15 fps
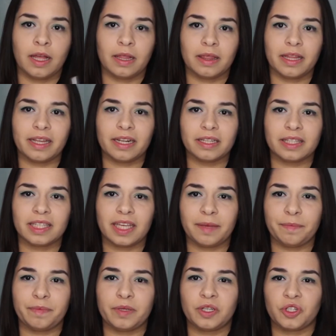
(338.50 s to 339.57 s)
Little tip,
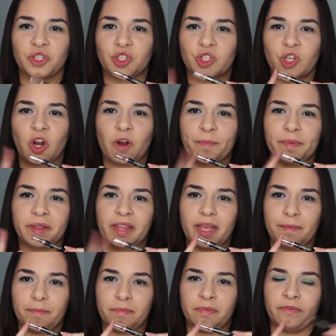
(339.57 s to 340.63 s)
sharpen
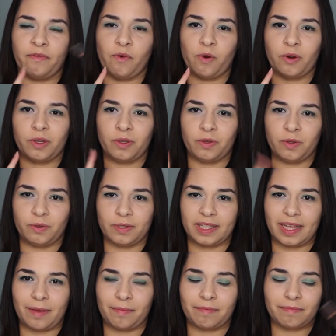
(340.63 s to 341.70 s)
them before you use
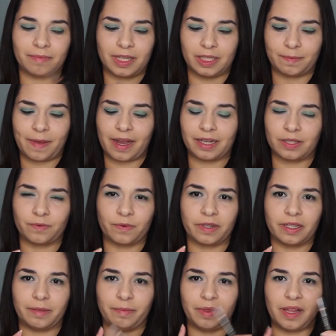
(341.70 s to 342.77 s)
them, because mine's
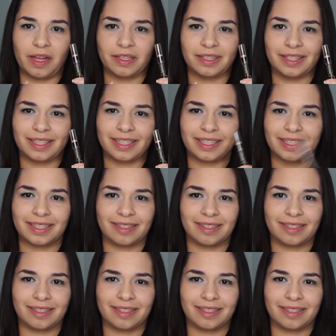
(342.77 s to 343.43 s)
really blunt.